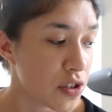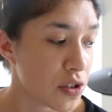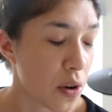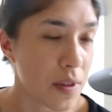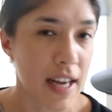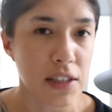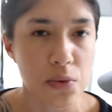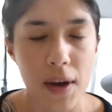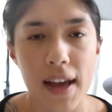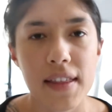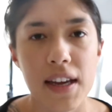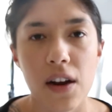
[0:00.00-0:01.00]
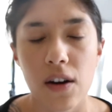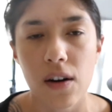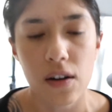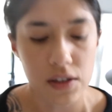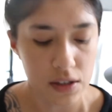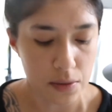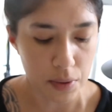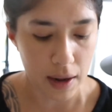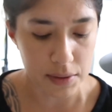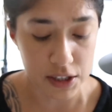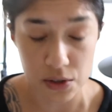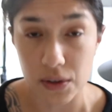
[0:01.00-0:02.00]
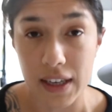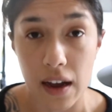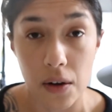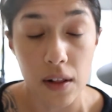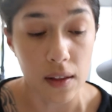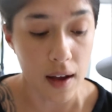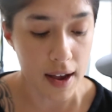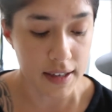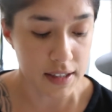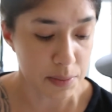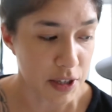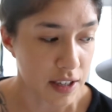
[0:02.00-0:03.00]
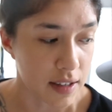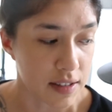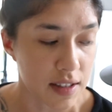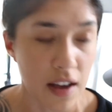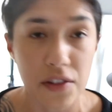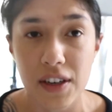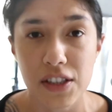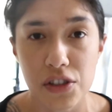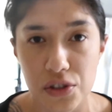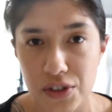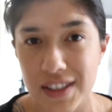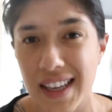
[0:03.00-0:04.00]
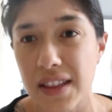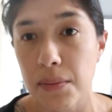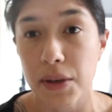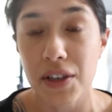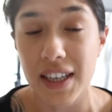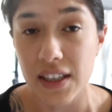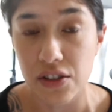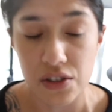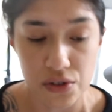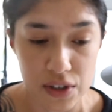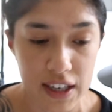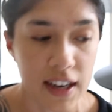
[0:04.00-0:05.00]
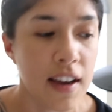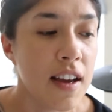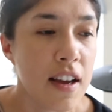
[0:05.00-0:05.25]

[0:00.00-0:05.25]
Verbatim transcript: so that's why they are also probably sold out a lot, is because other industries like the beauty industry,